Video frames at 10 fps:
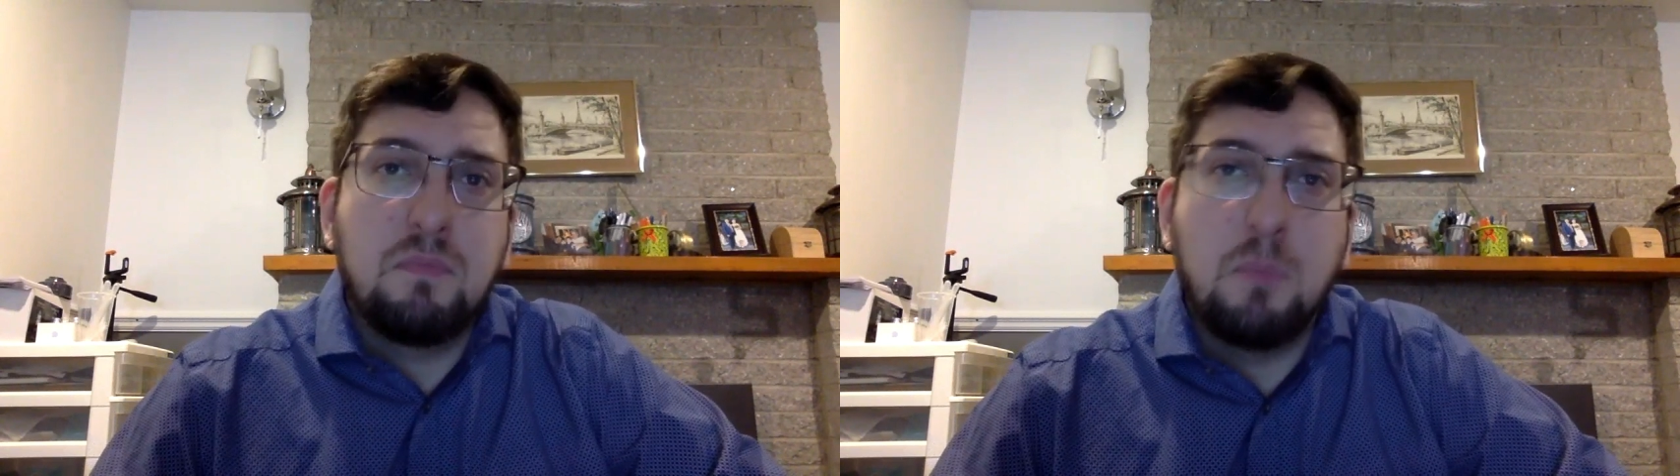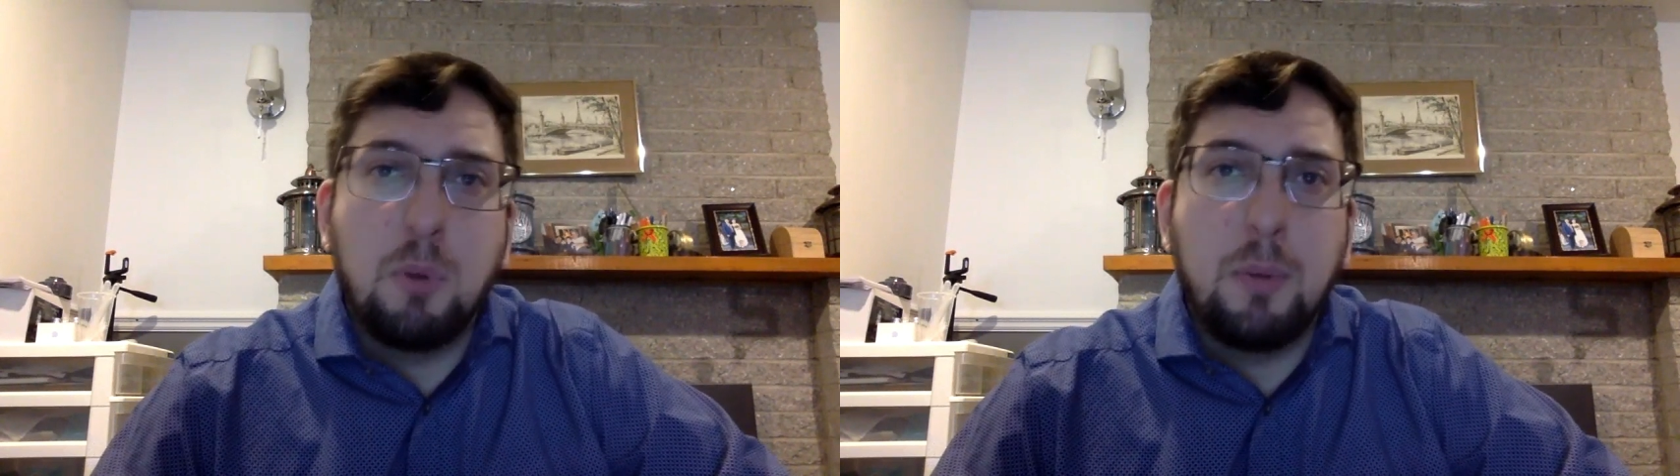
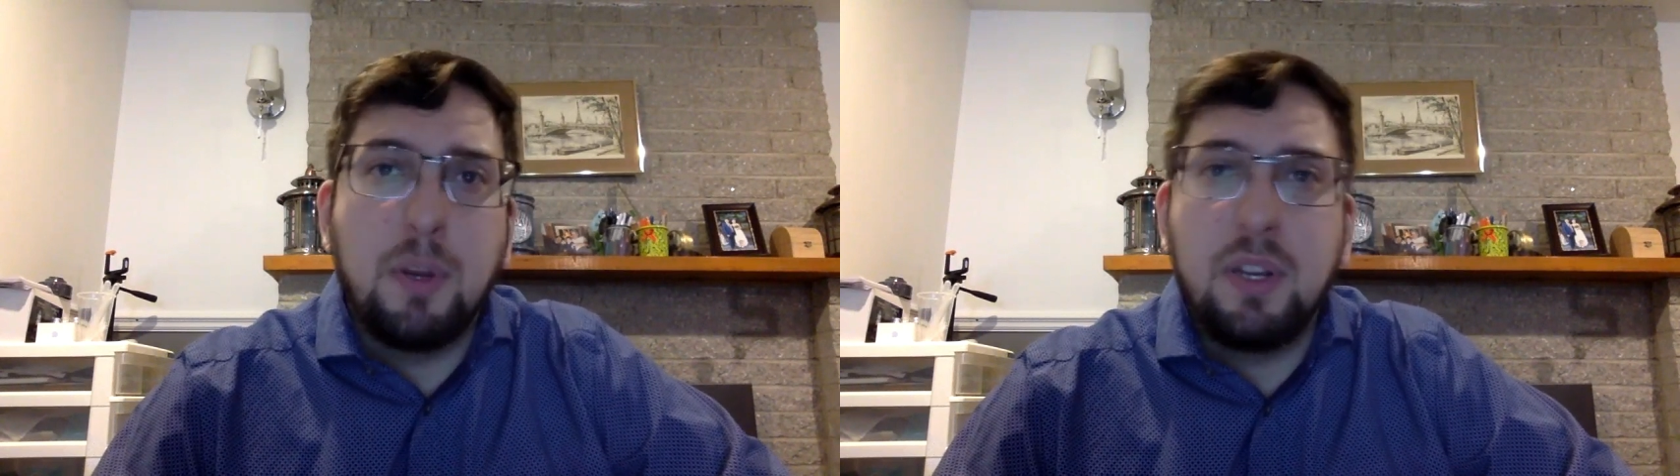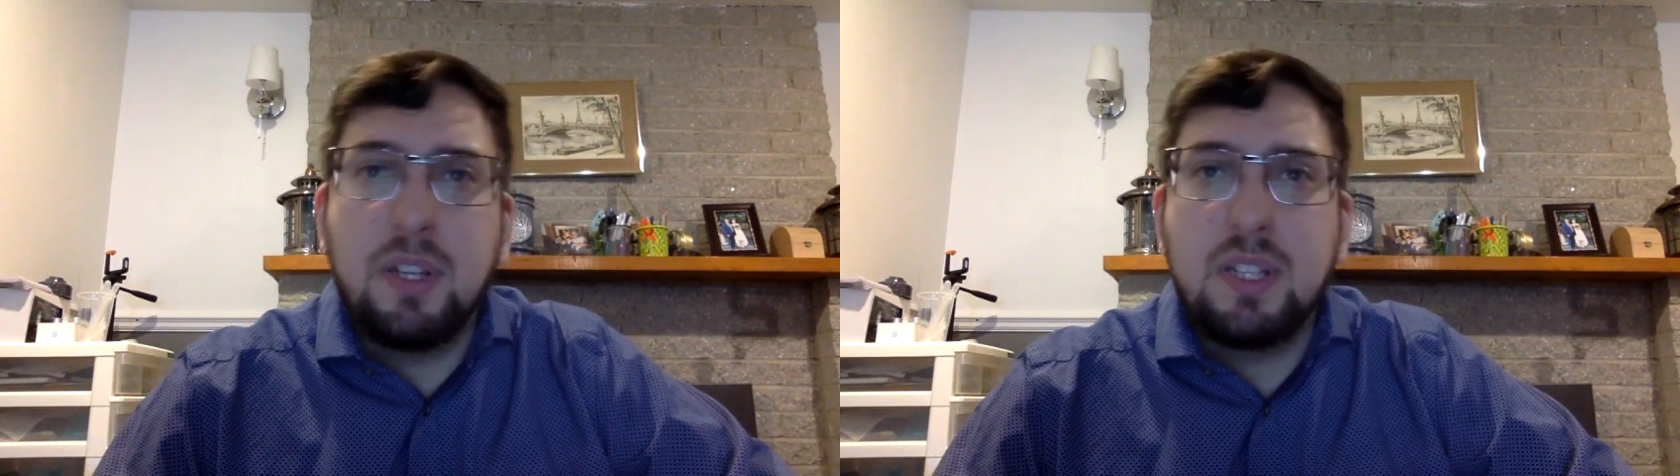more
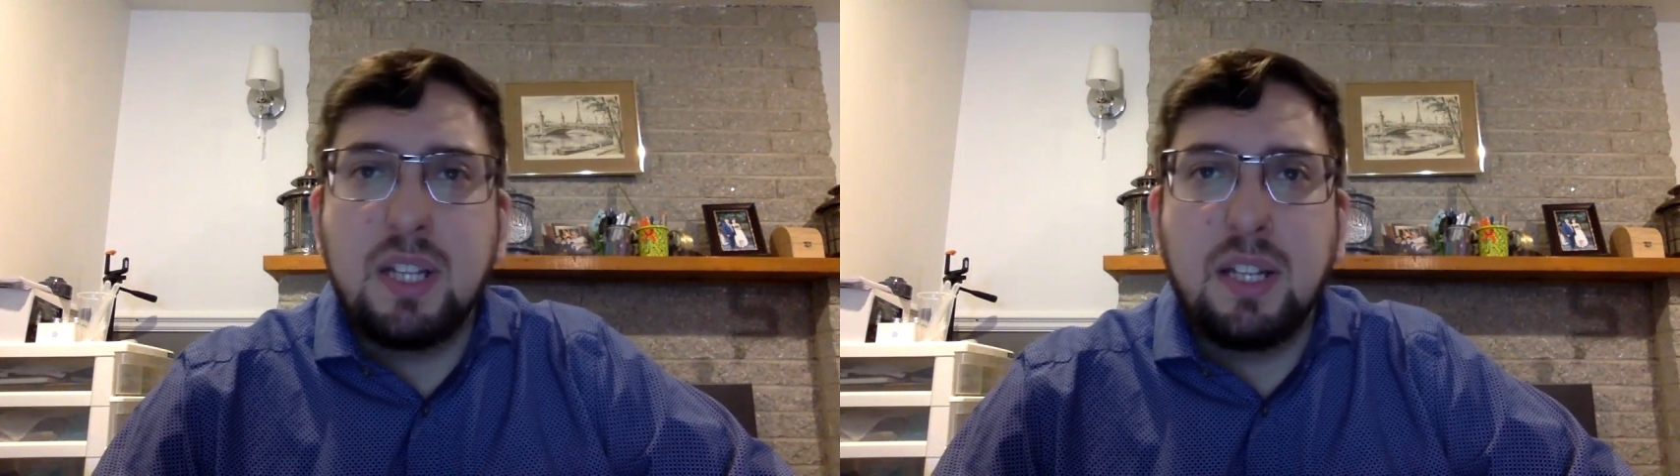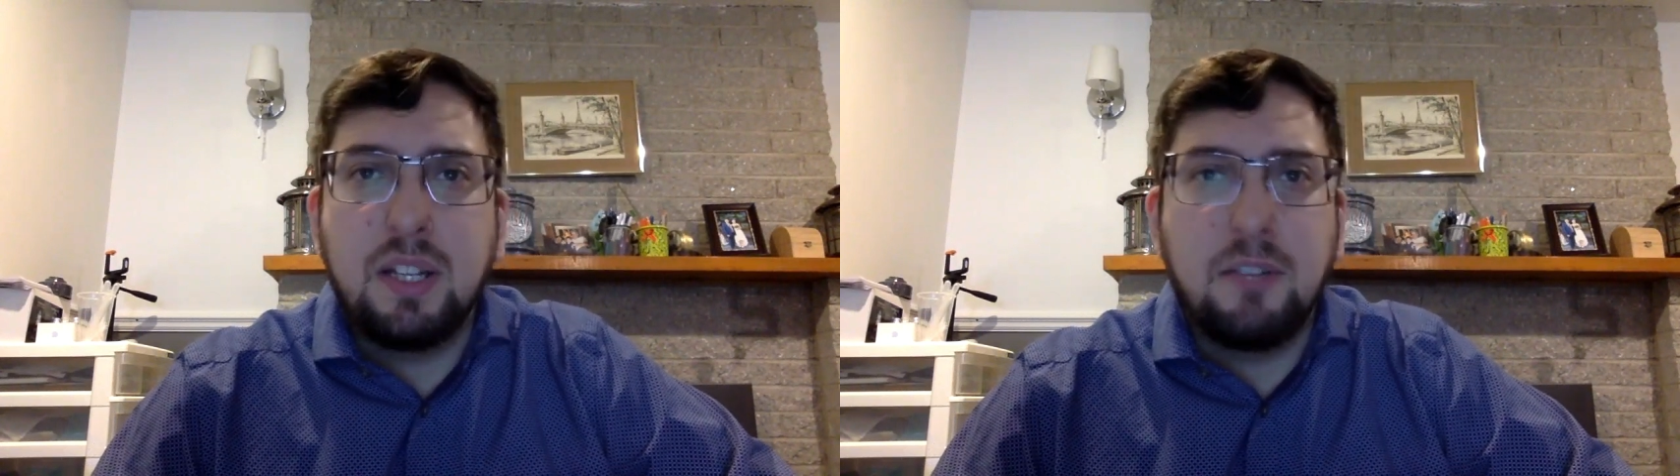money
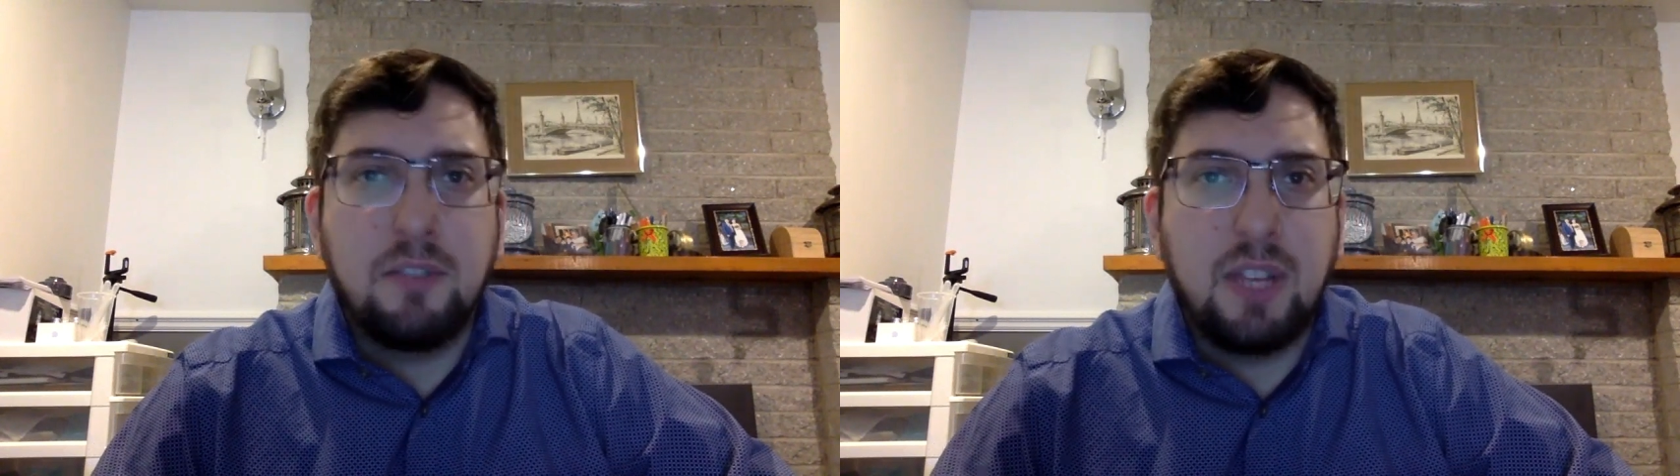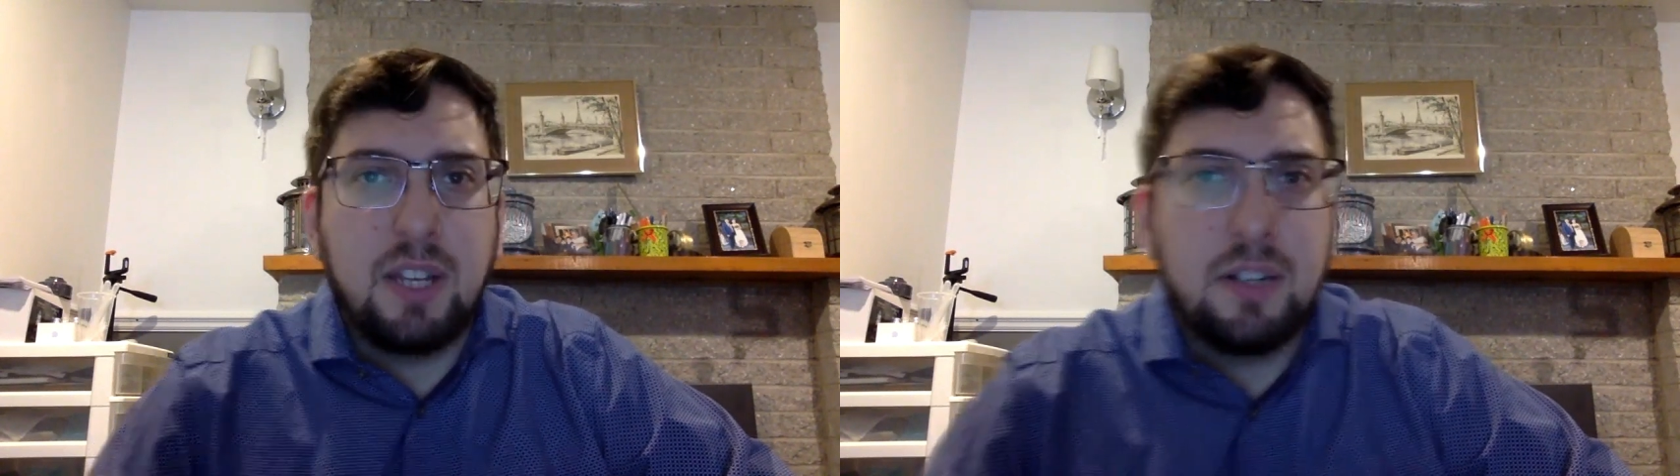selling the
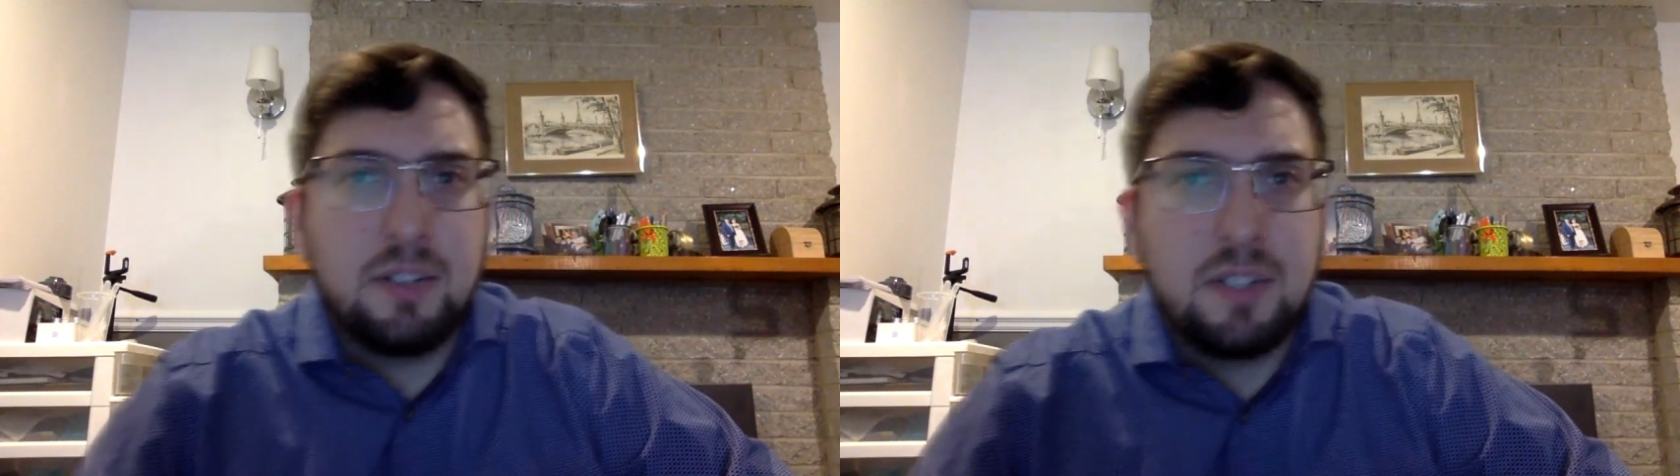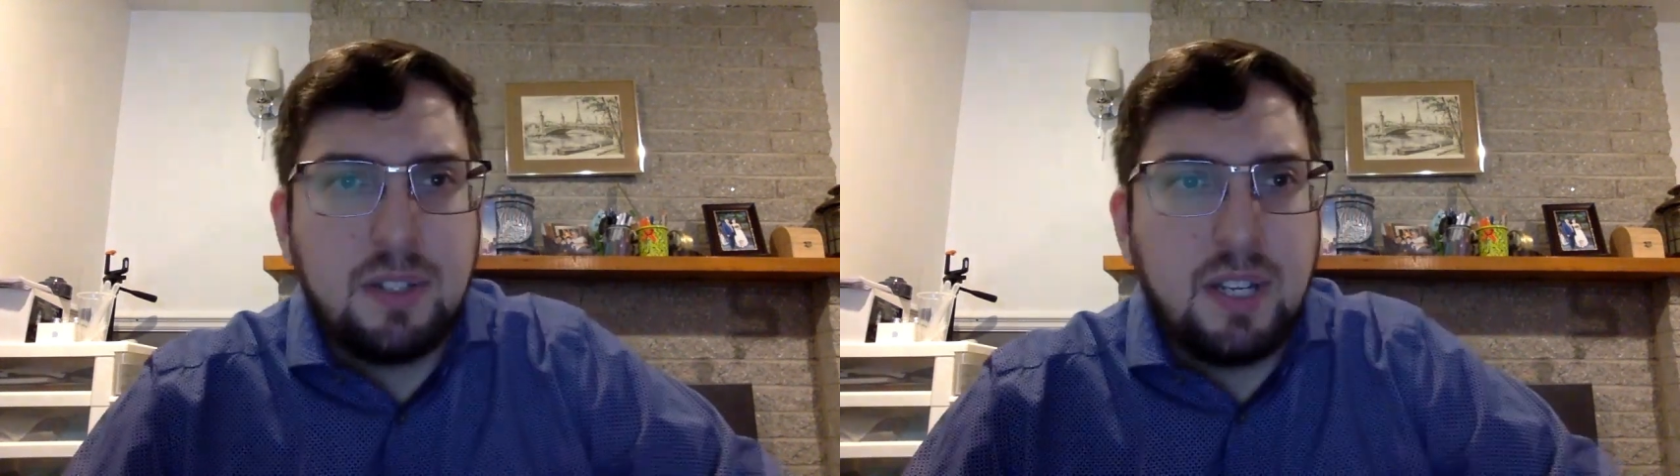
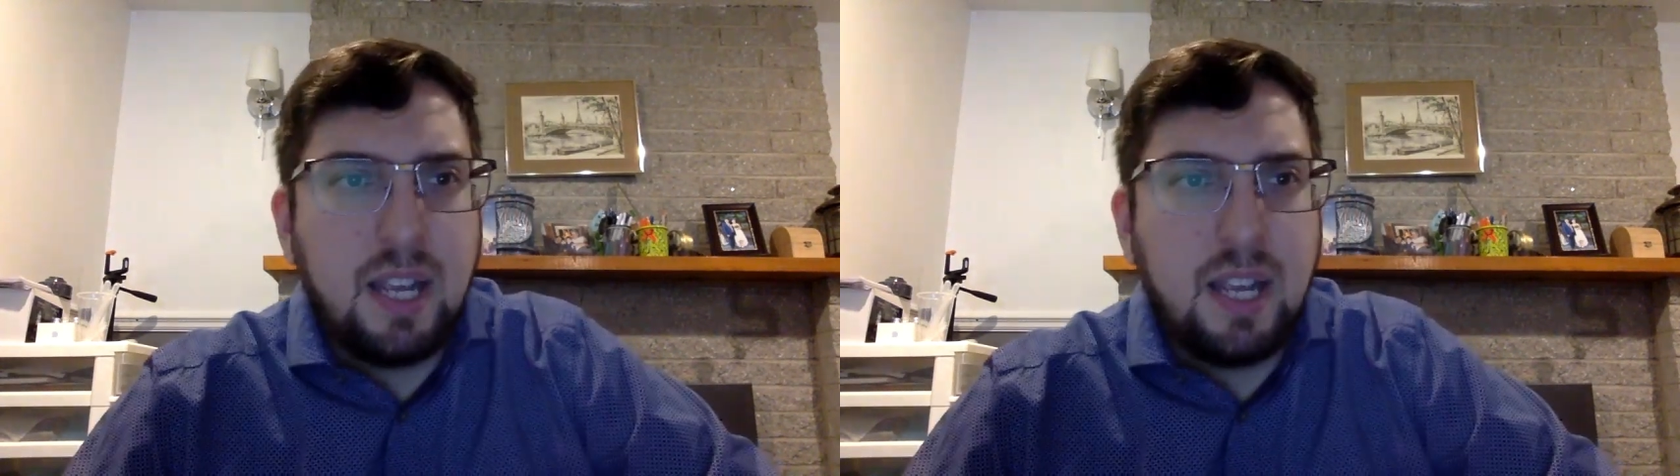flankers.